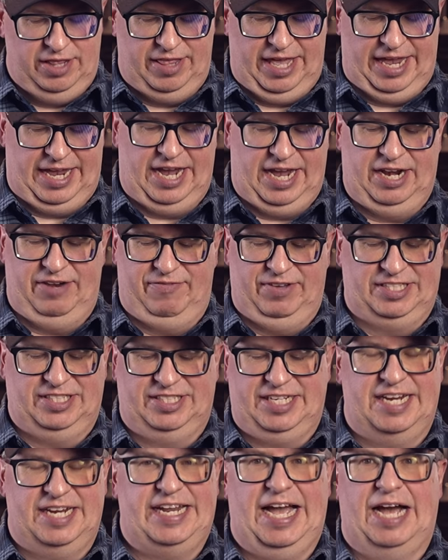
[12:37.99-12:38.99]
They kind of
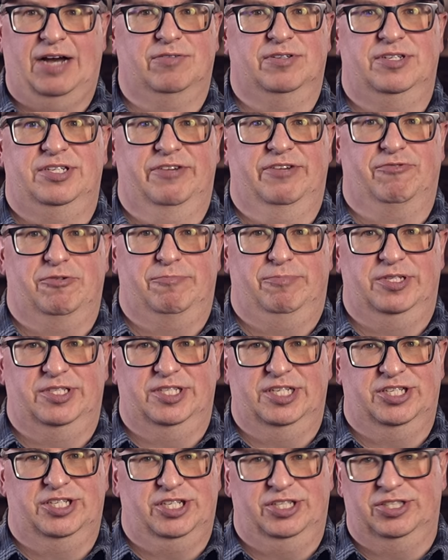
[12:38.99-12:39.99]
extend out in different
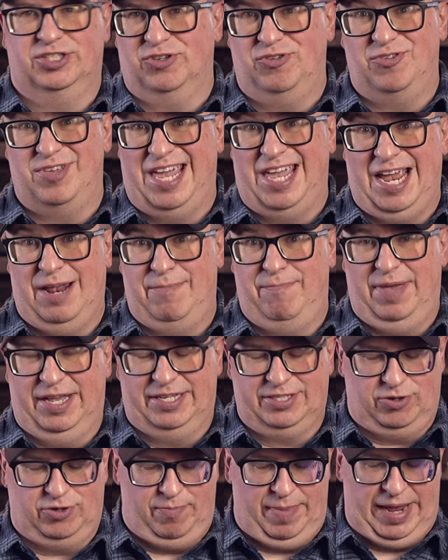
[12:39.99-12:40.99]
positions, so you can't
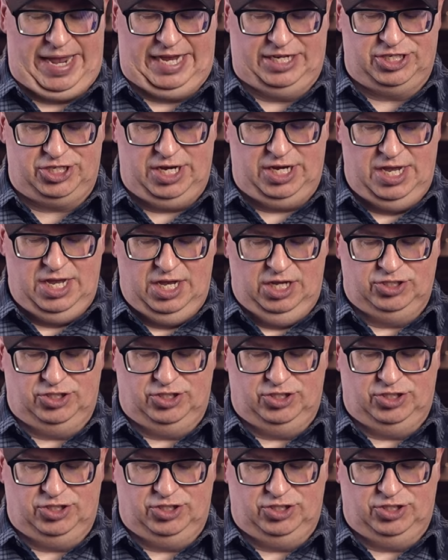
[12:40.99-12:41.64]
mix or match.